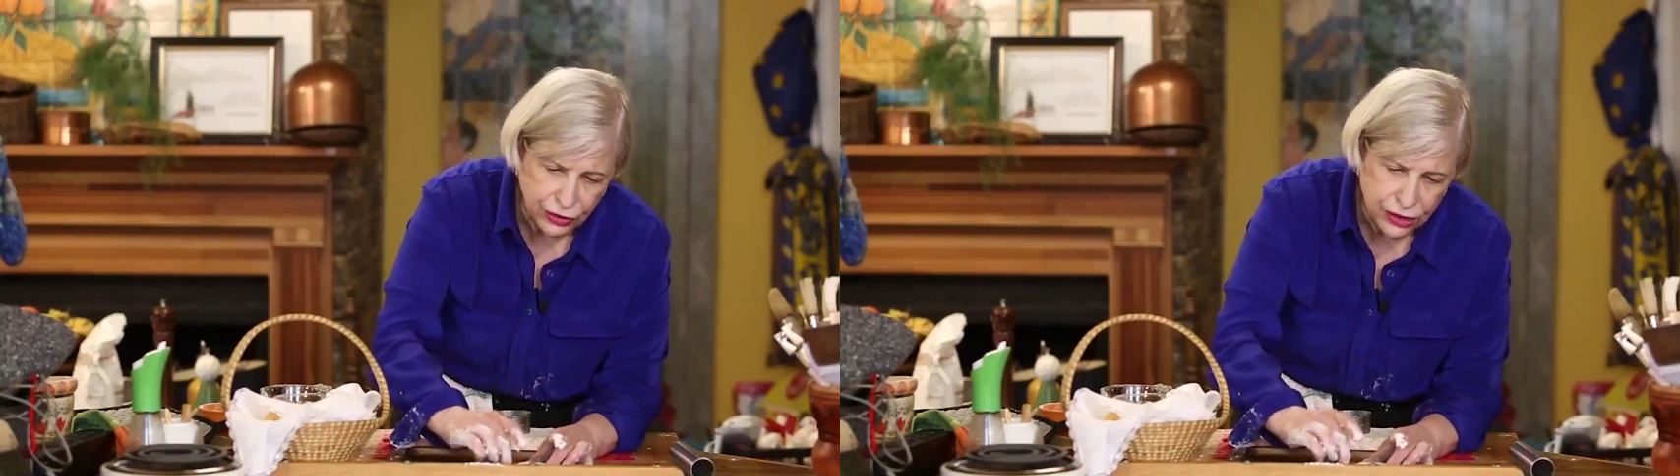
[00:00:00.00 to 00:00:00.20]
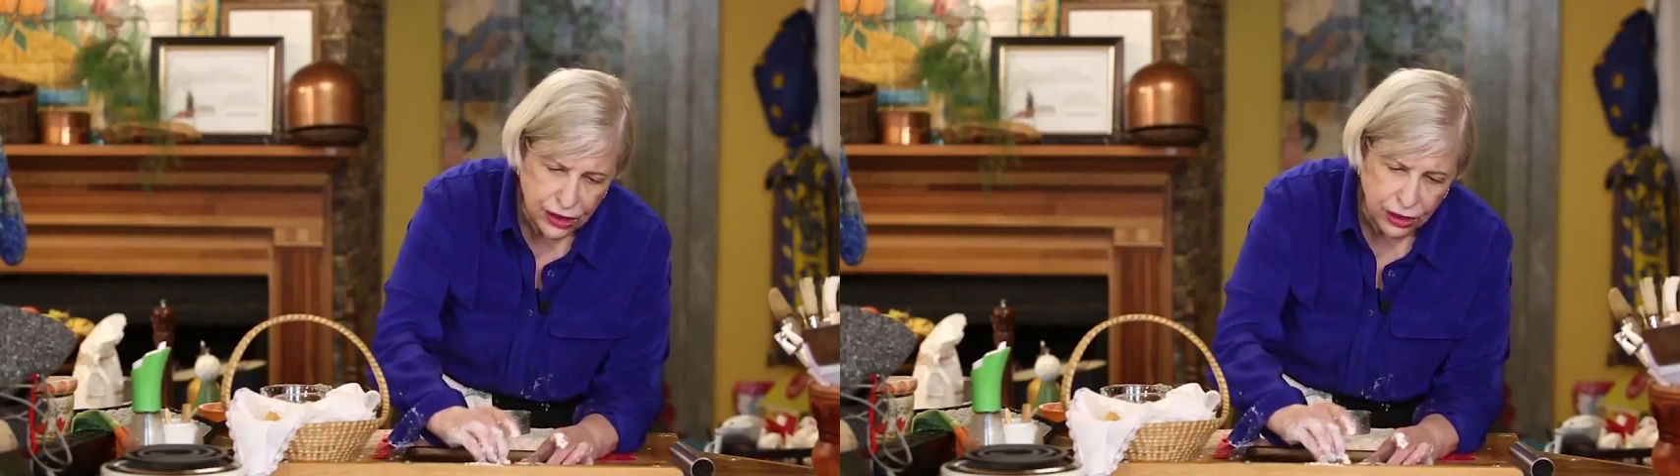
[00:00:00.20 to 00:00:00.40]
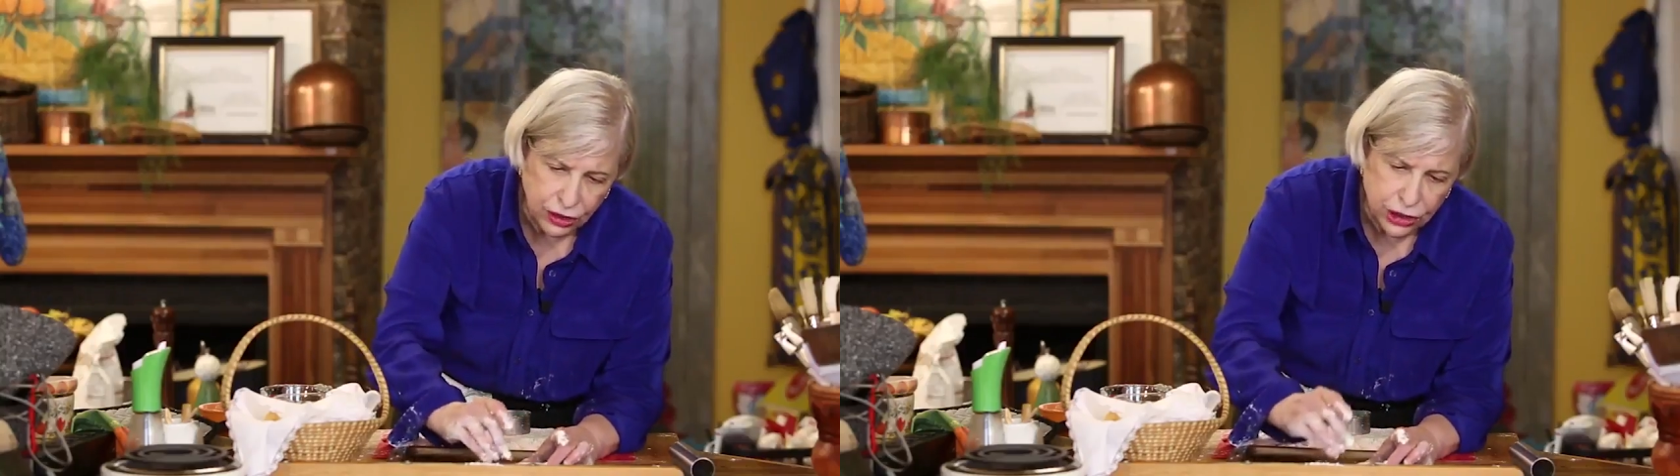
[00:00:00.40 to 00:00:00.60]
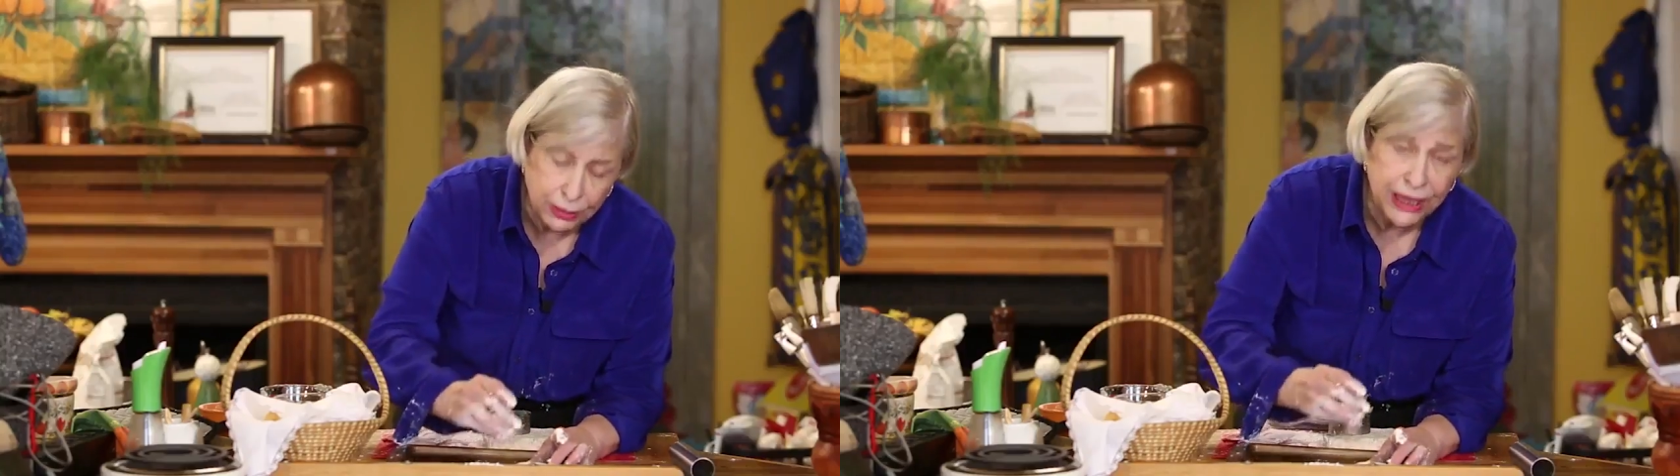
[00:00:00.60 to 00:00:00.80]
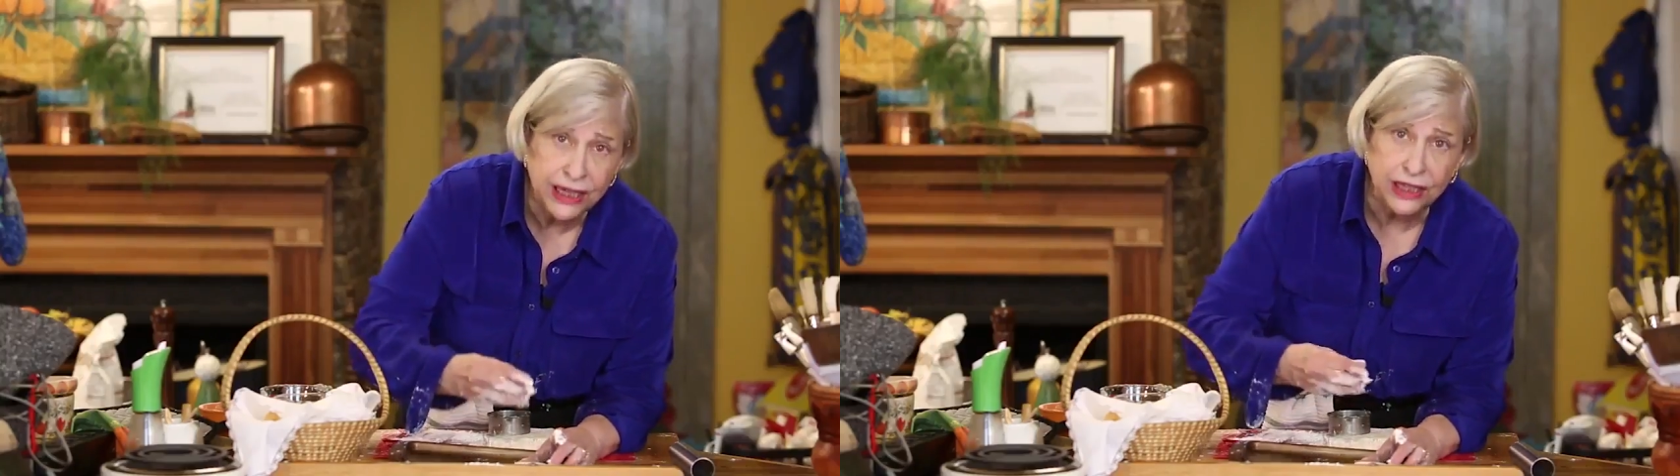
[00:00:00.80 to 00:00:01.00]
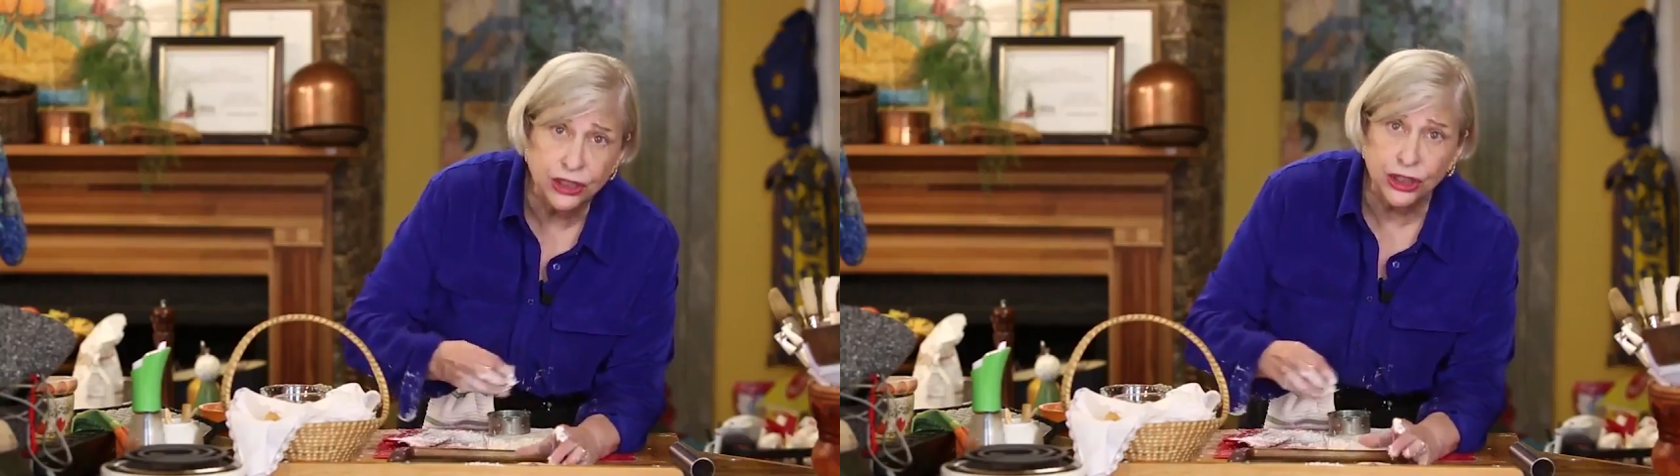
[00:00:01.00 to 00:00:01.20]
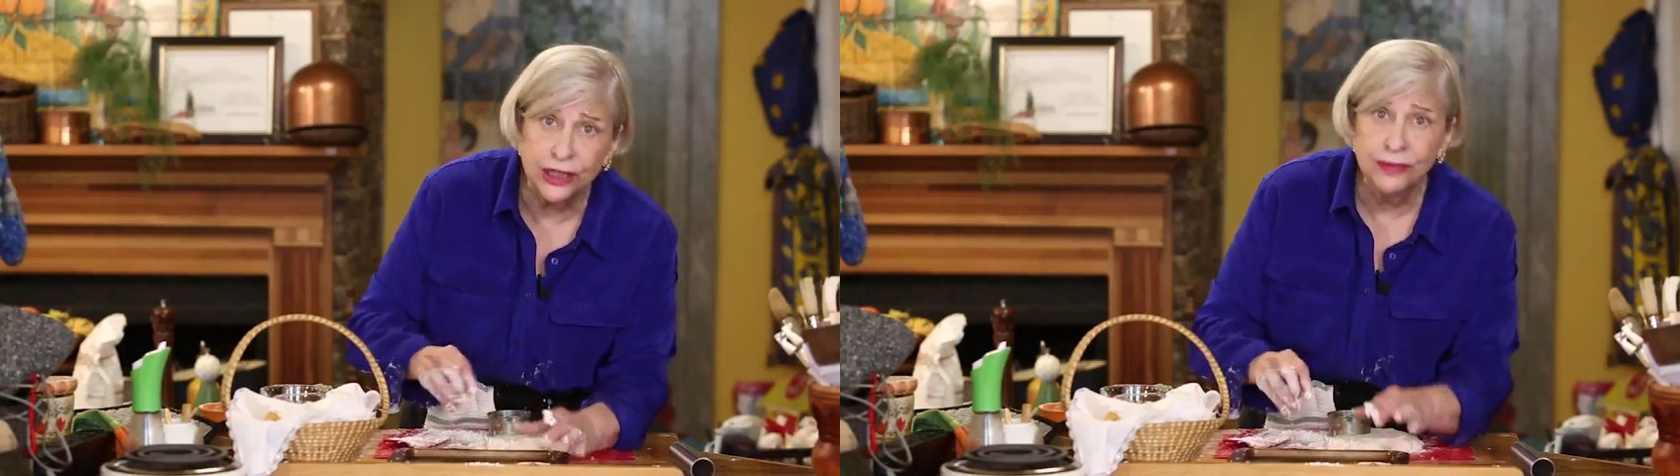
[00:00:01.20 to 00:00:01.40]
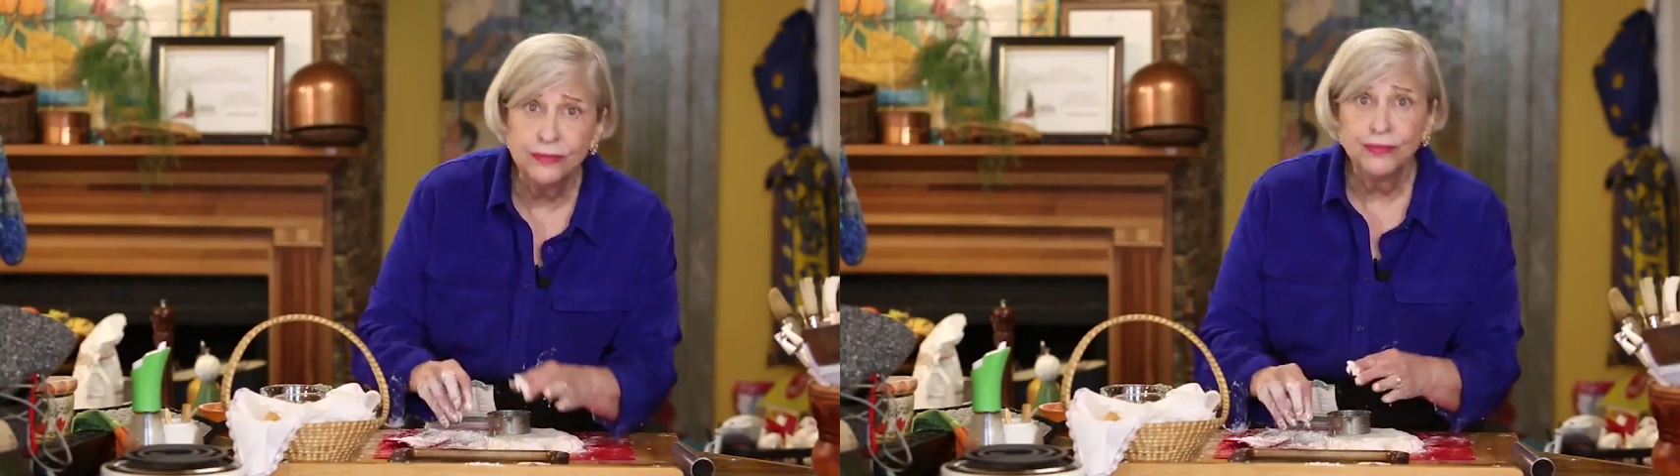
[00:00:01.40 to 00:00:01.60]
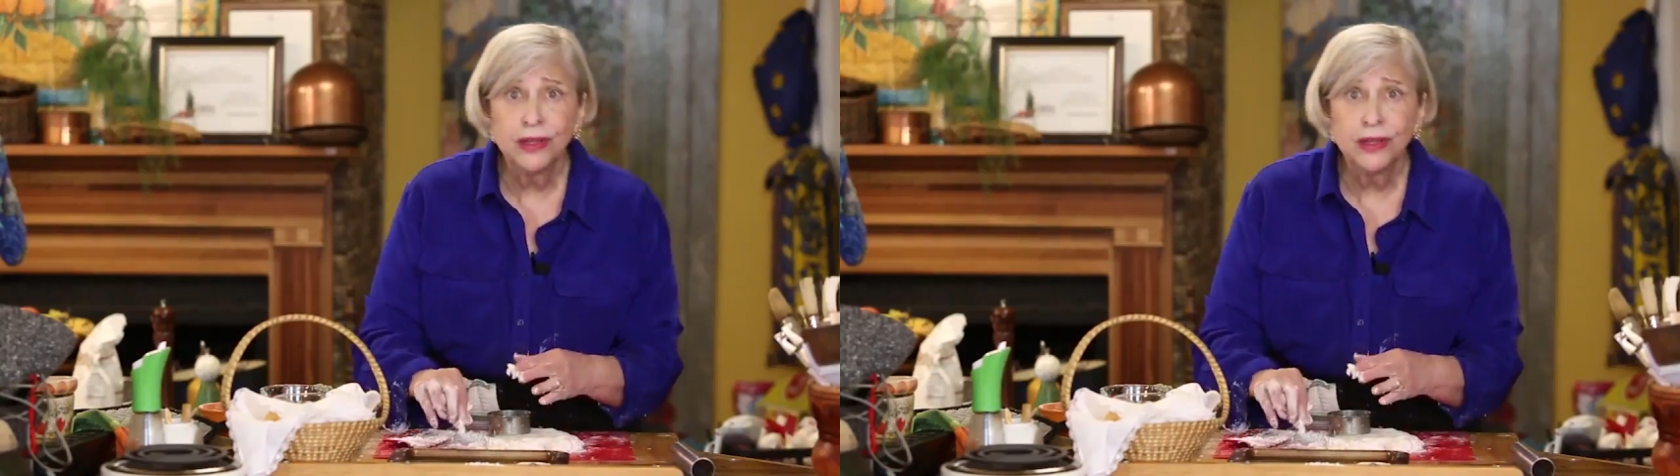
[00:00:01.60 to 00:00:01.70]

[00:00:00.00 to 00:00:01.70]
use a large baking sheet,